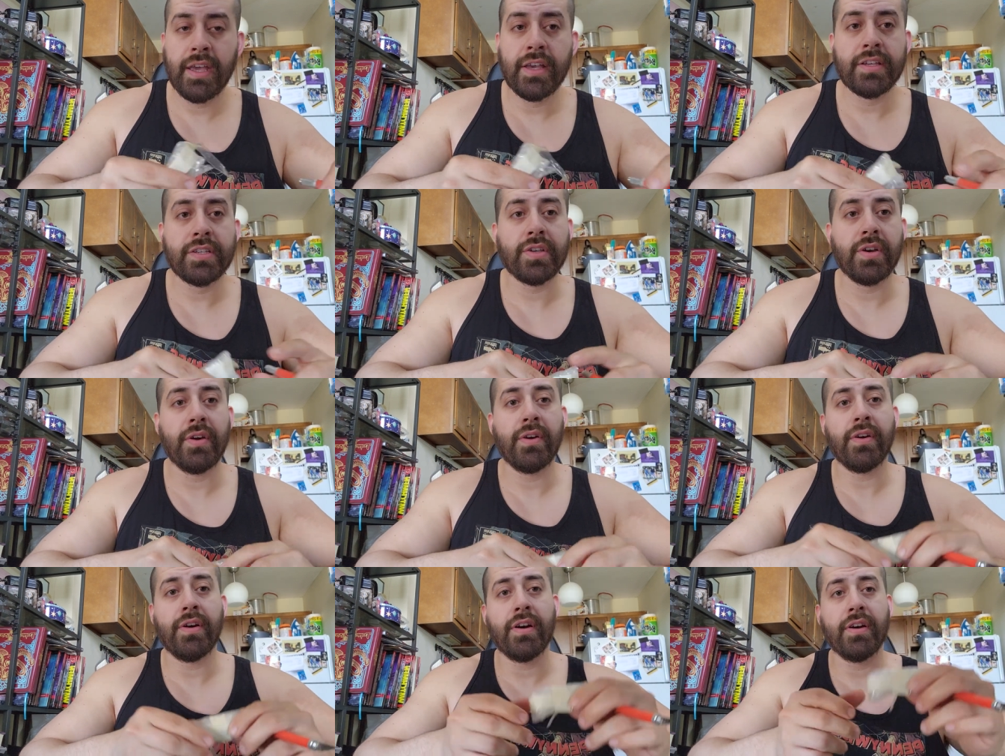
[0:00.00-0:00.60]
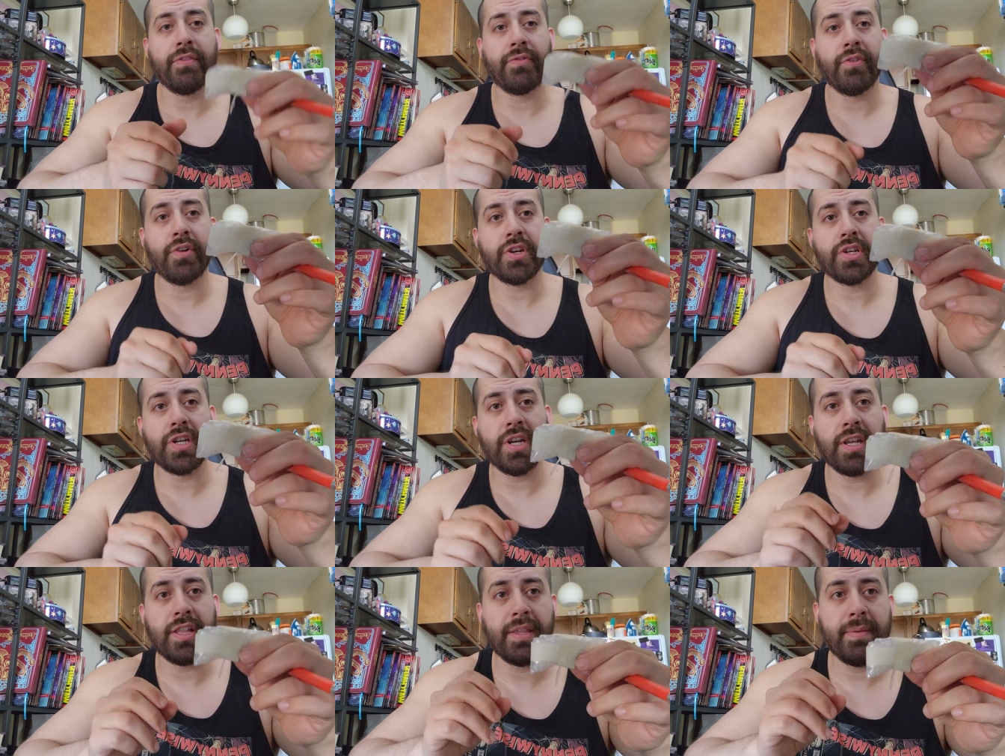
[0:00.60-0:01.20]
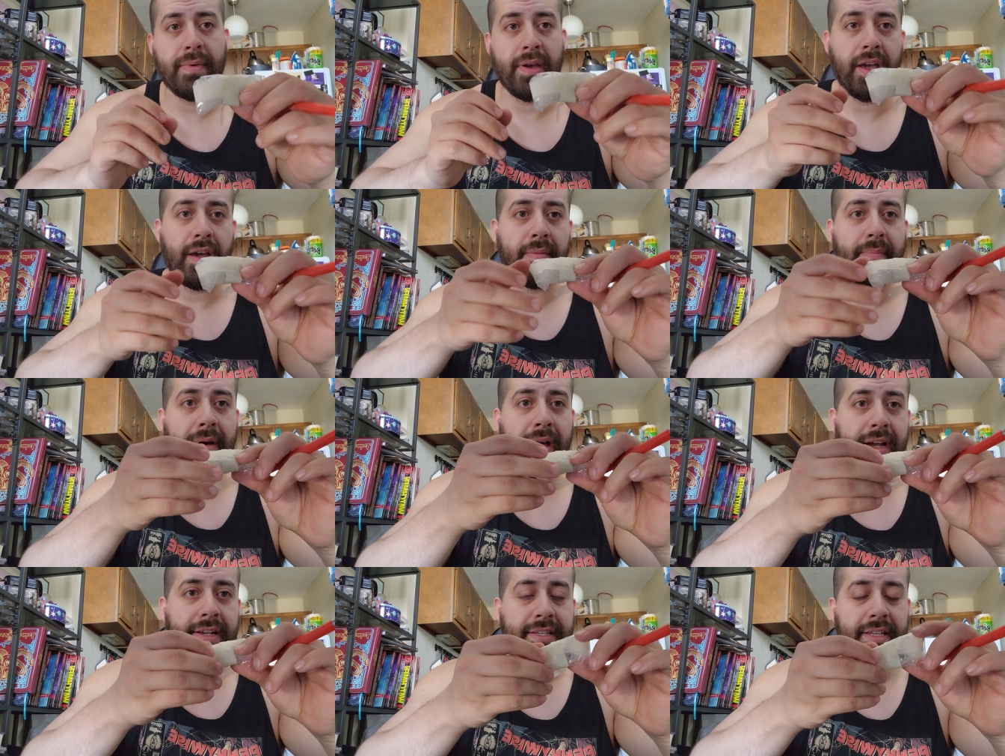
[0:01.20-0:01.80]
So, unfortunately, my
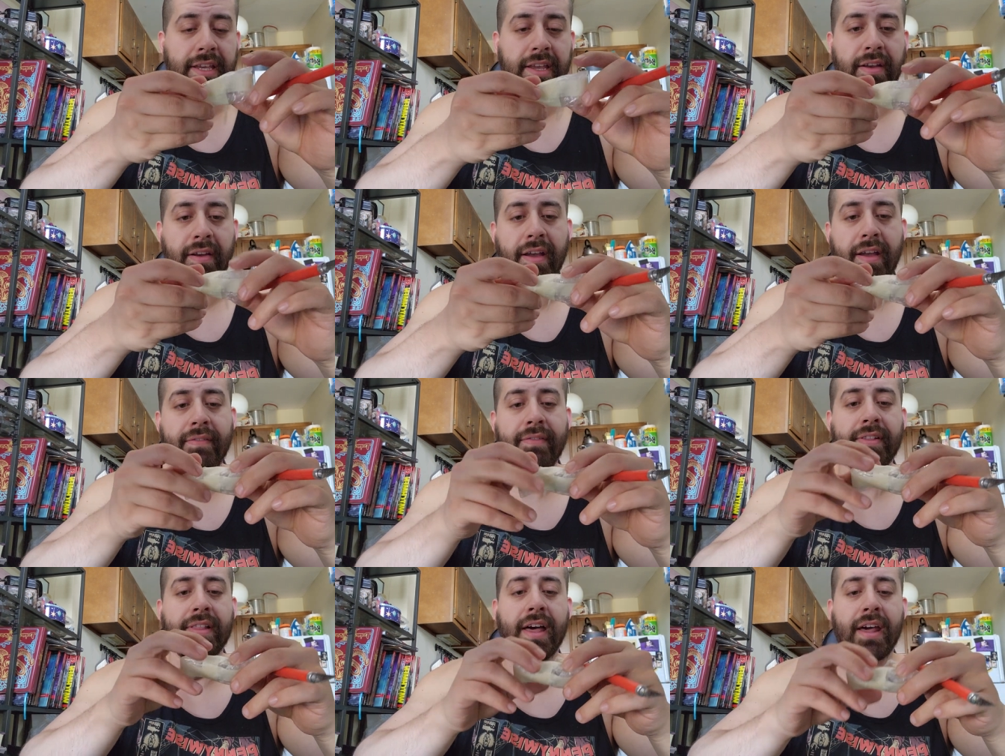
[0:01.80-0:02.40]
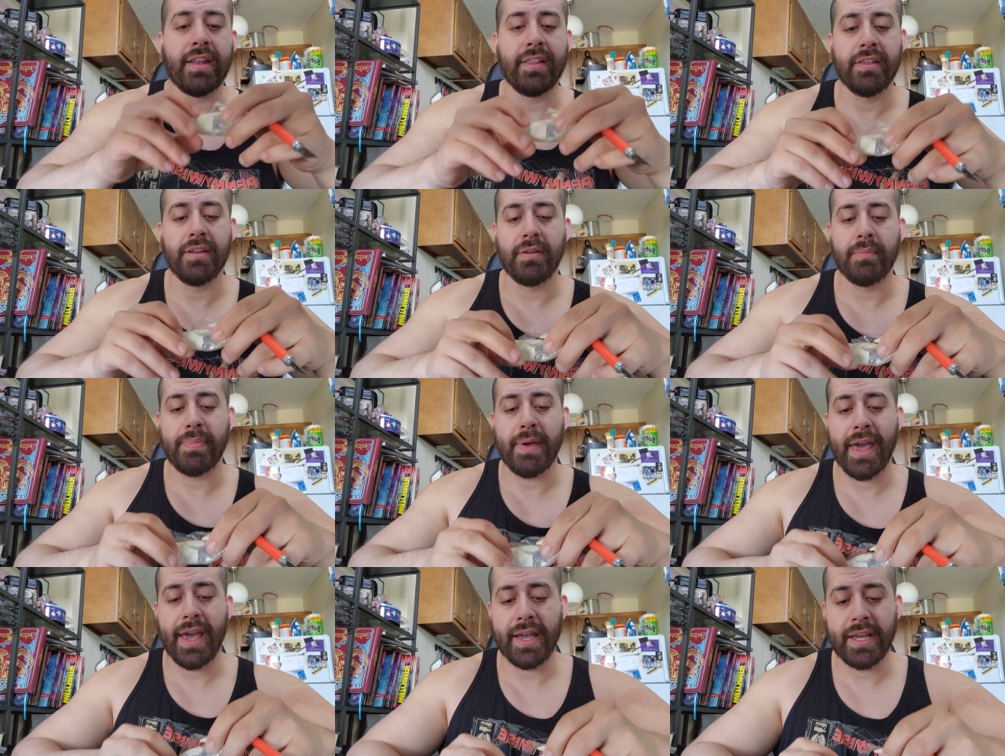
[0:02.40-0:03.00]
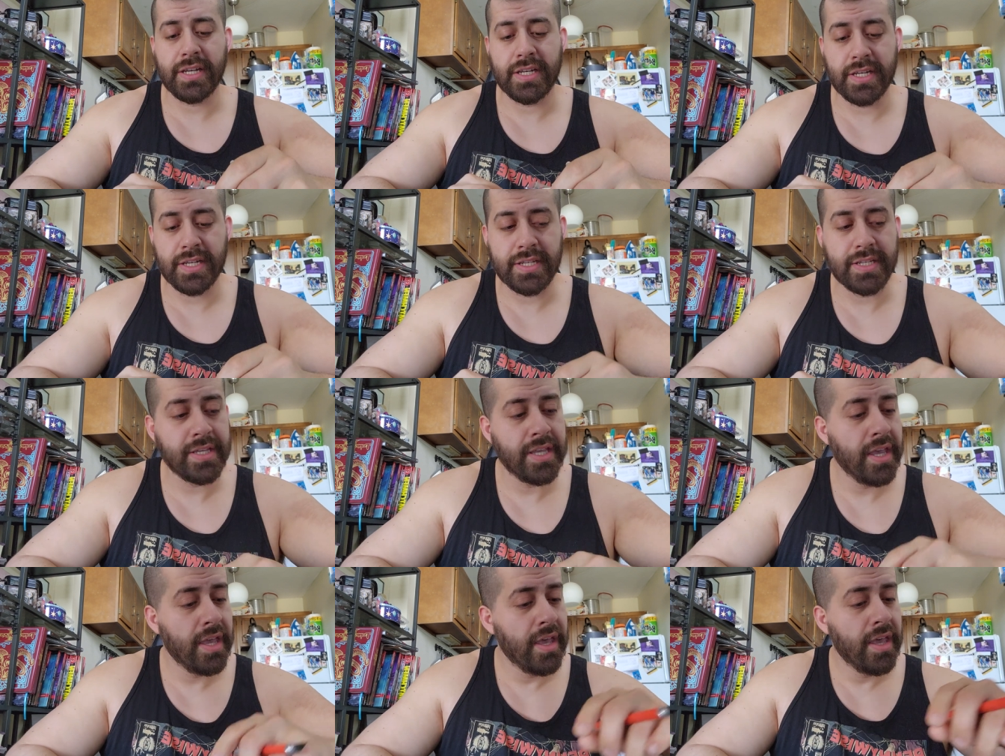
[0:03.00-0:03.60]
unboxing here, I have a lot of little
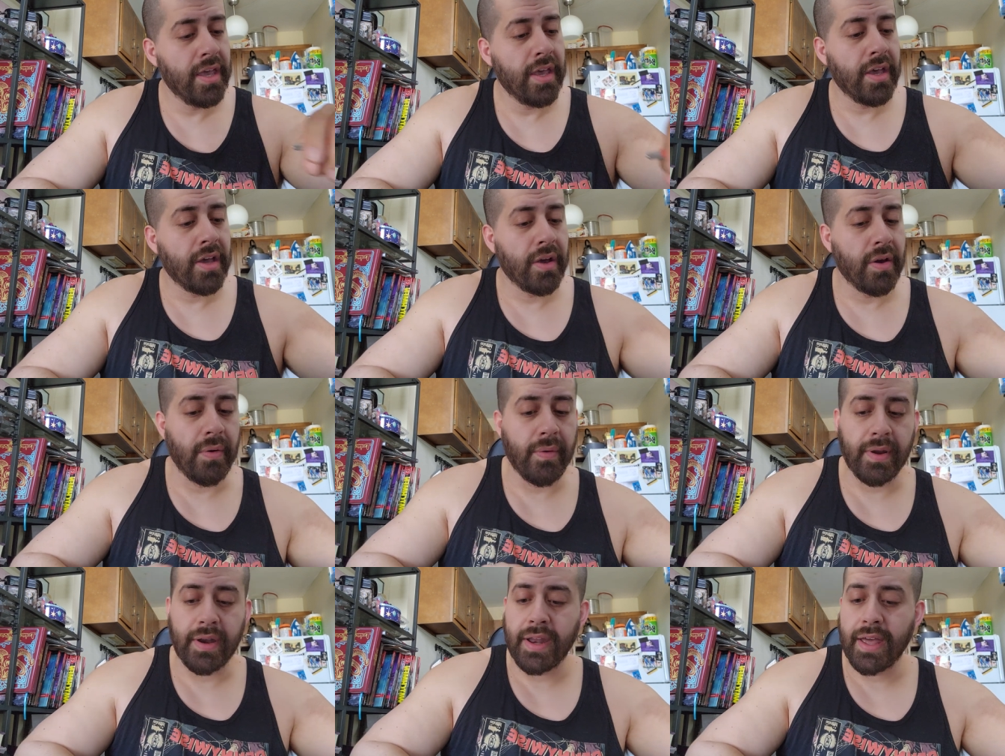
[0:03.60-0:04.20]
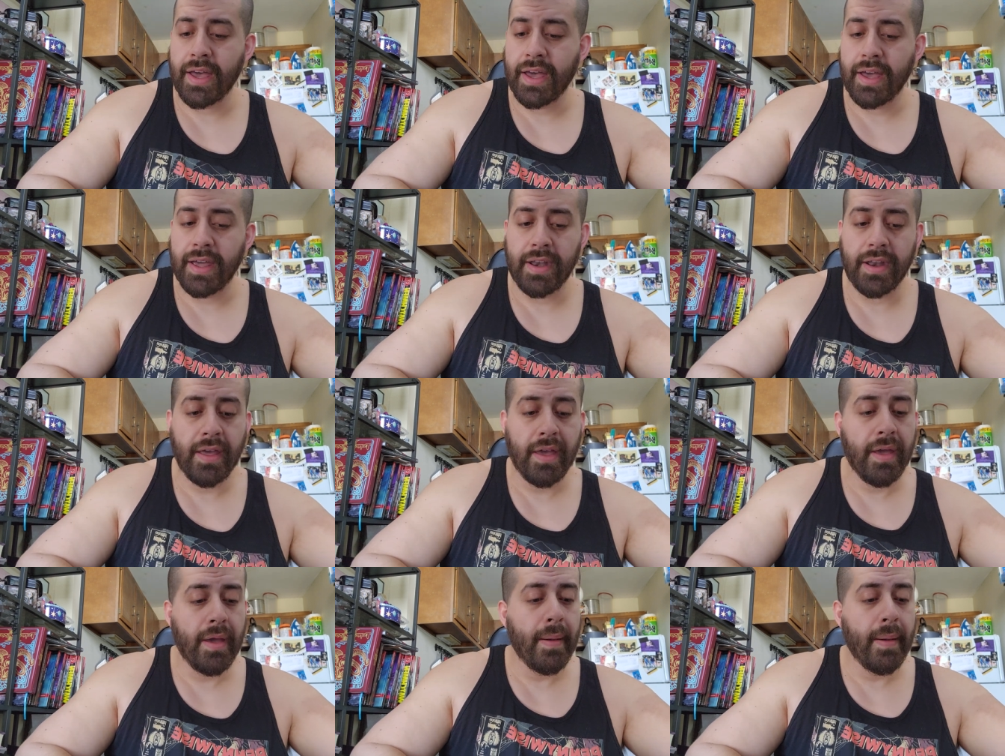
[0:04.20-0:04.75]
packages going on.